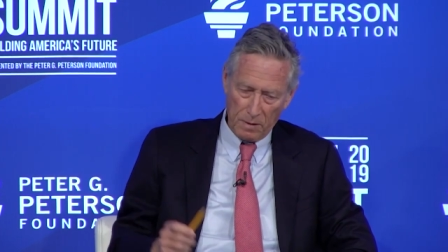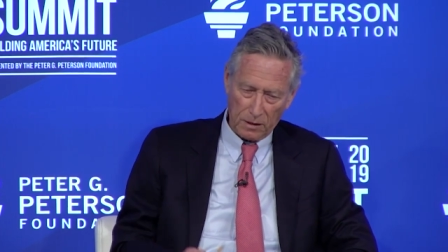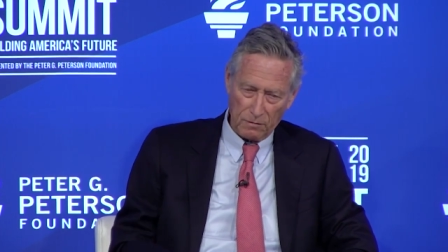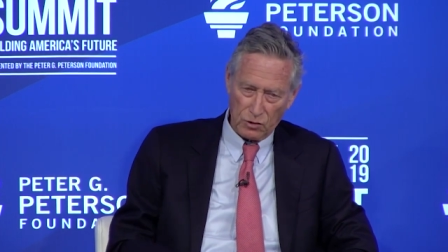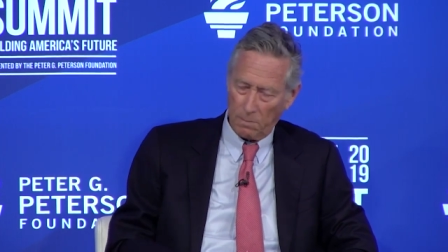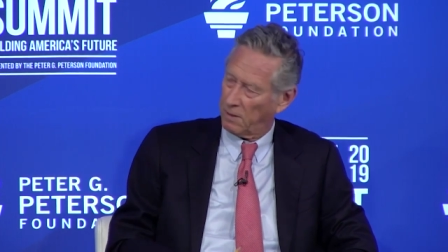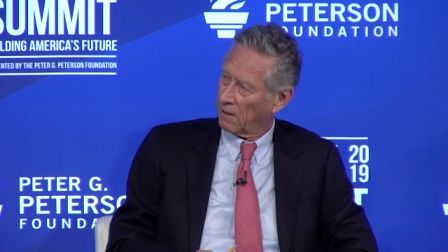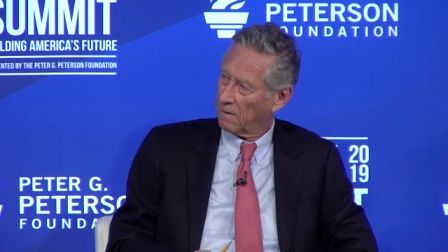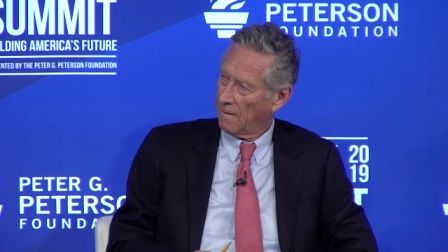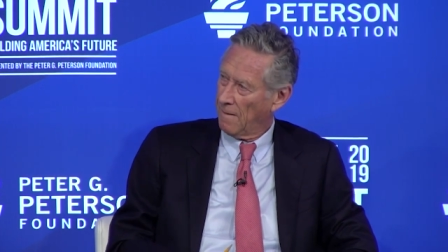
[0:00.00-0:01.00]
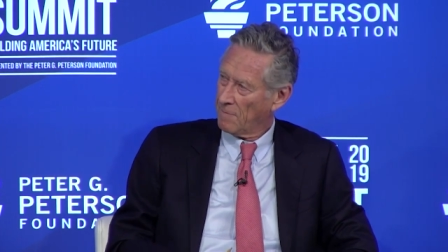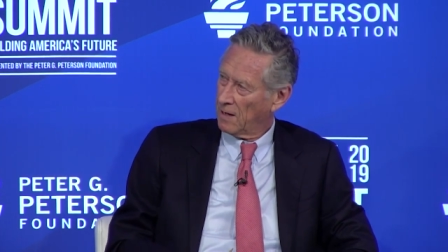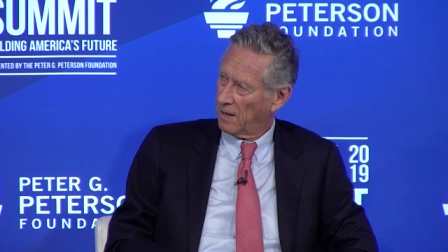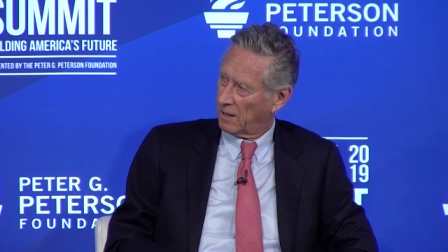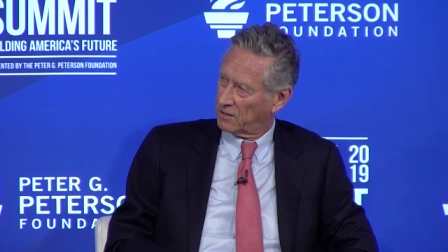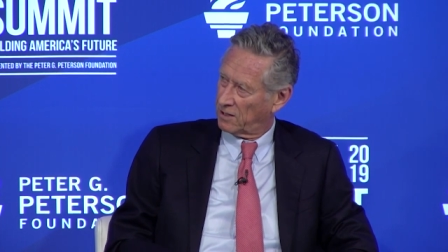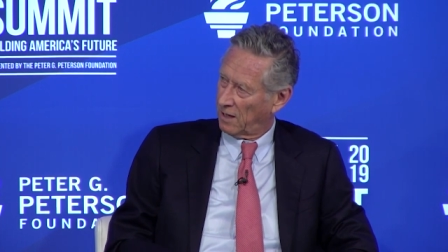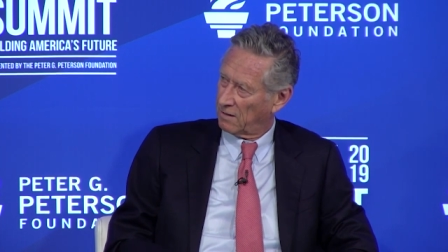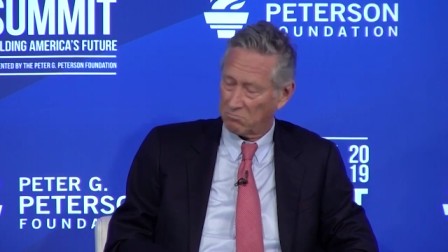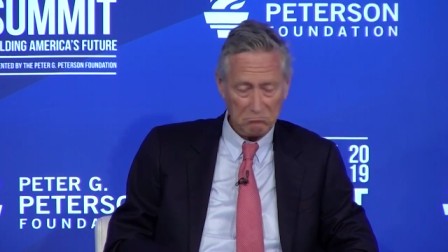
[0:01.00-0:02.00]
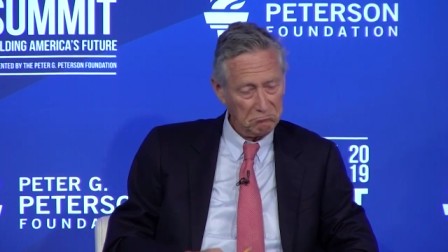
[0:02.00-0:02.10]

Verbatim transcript: the Bank of Japan, has said,